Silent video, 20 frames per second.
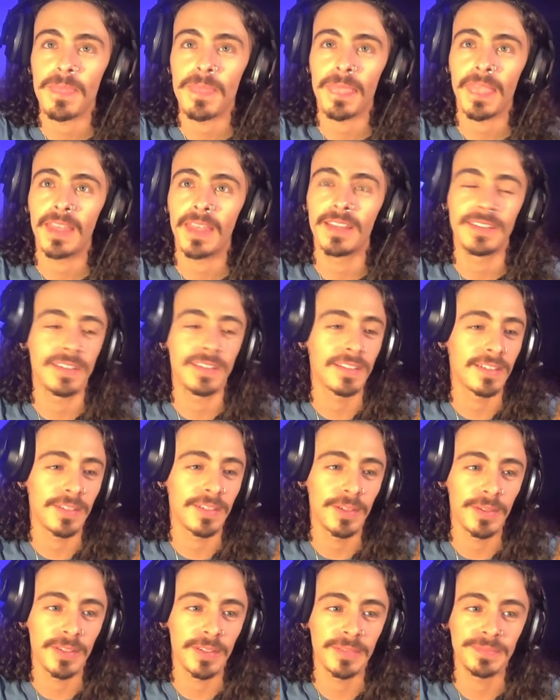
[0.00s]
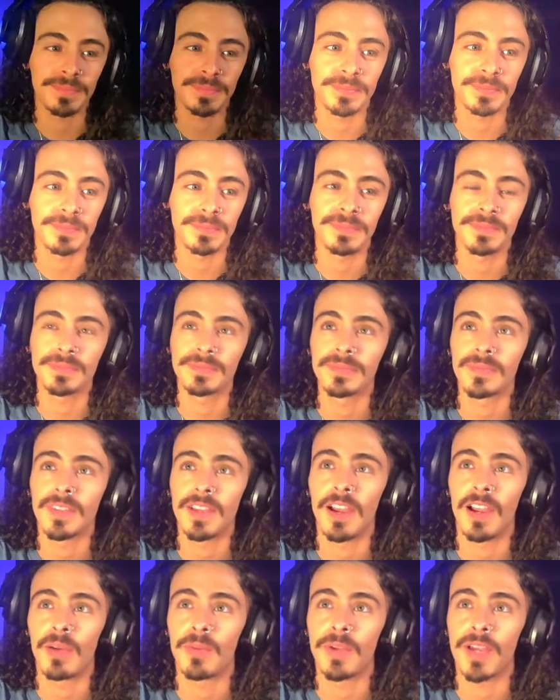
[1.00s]
It didn't do it.
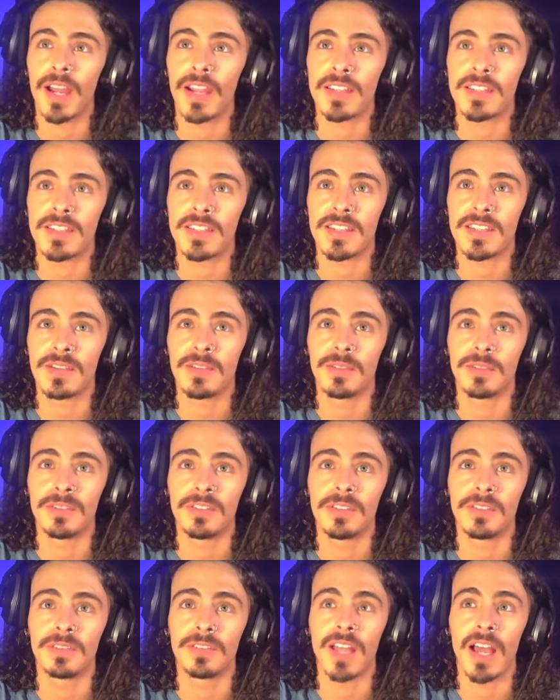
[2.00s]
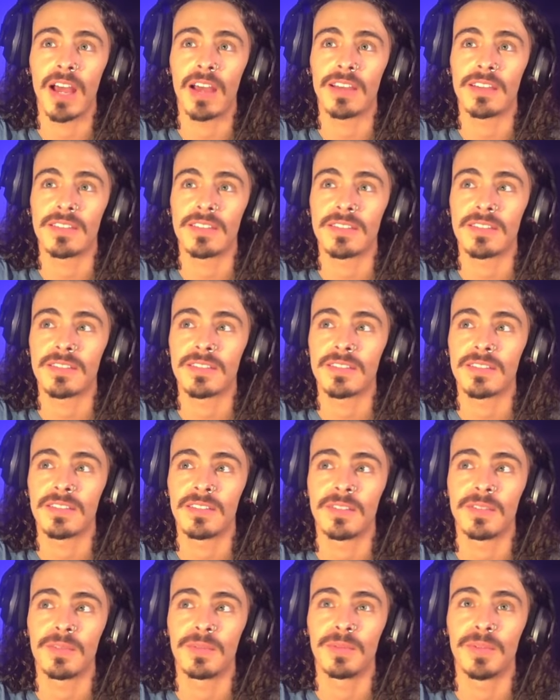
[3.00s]
Alright, we gotta see who, who dies,
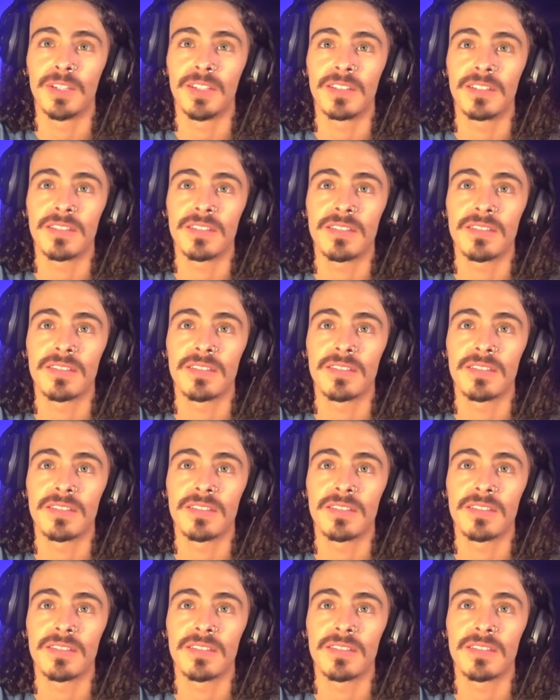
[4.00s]
who wins.